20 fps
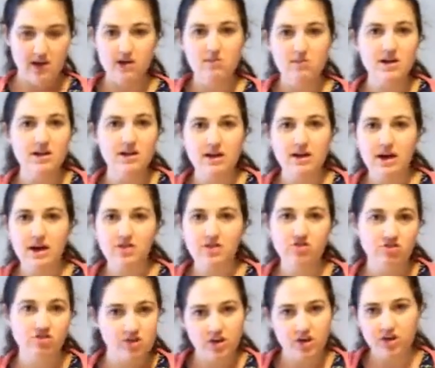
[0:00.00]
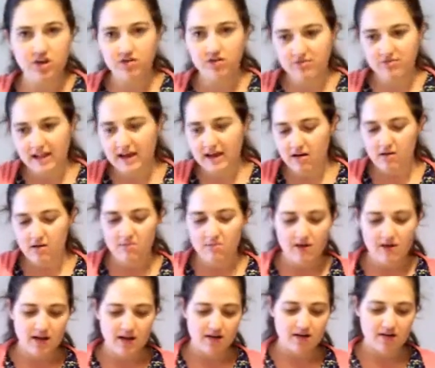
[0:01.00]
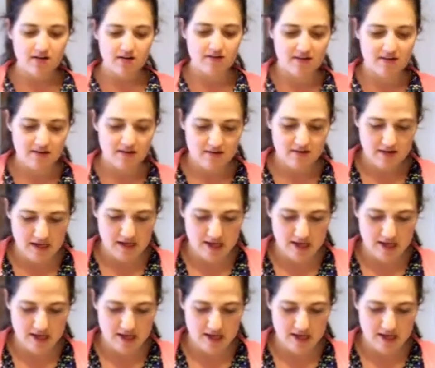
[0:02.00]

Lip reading: I mean, it has sugar, flour, and butter, so